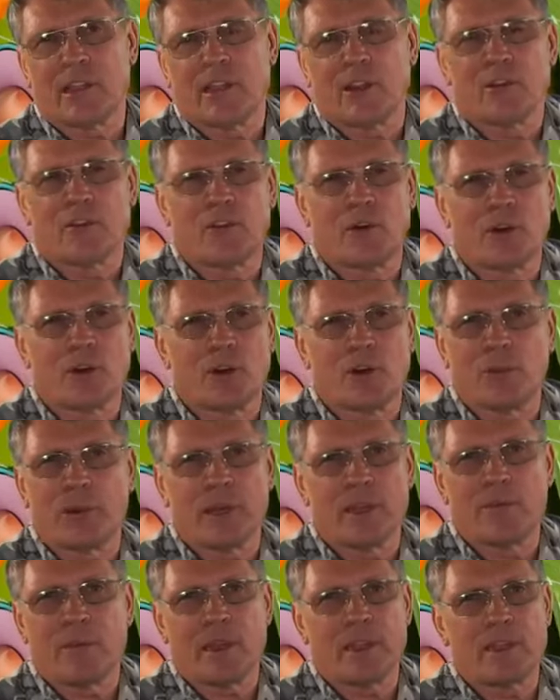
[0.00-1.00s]
therefore
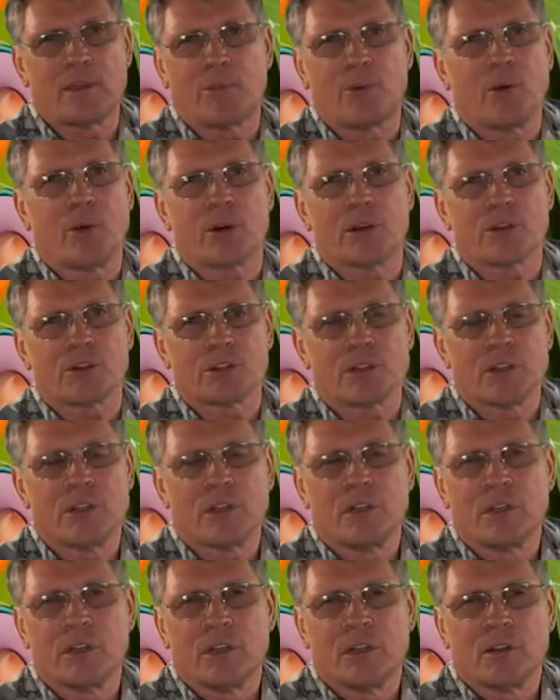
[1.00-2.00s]
nobody made the Porsche,
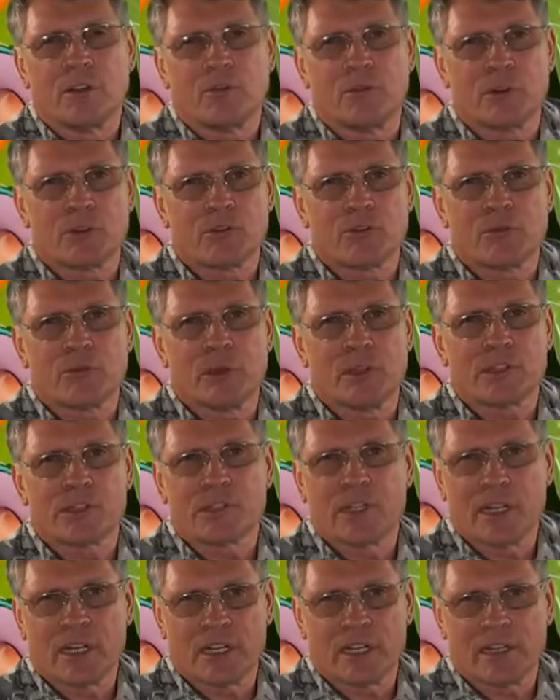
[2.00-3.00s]
which would be
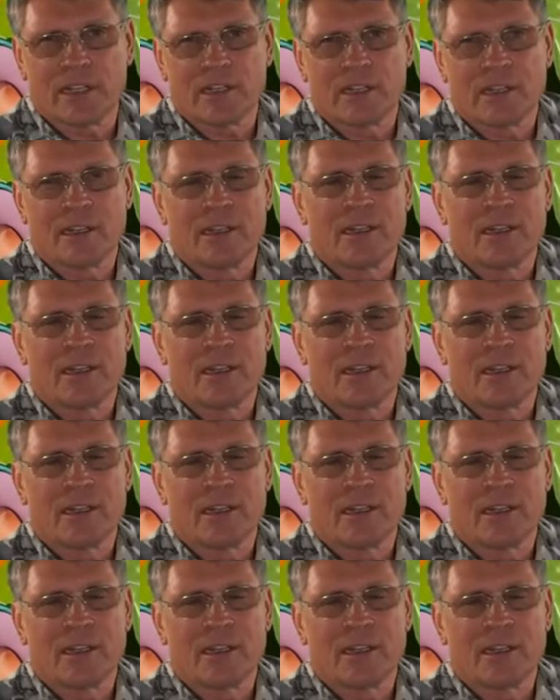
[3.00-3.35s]
silly.